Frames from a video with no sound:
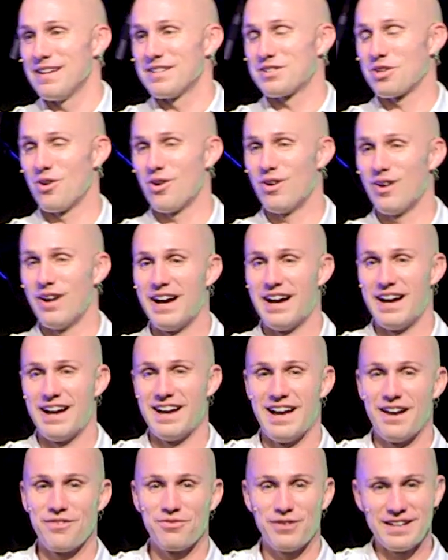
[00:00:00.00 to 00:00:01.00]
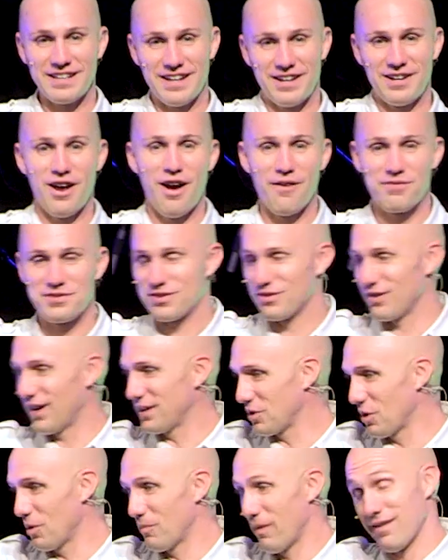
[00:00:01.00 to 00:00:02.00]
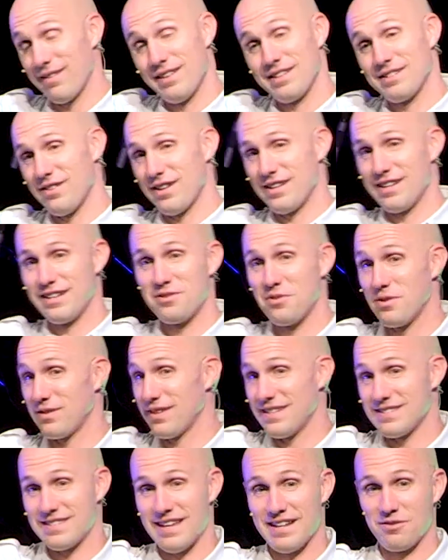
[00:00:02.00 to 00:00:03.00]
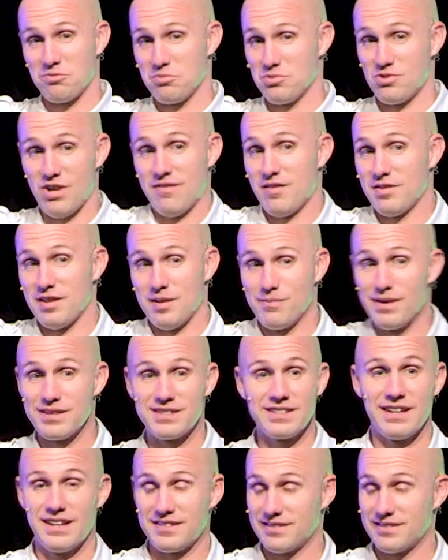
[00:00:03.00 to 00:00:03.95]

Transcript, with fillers: So uh, I fly down an officer. I told him, I, like, do I need to do anything? He's like, do you have anything missing?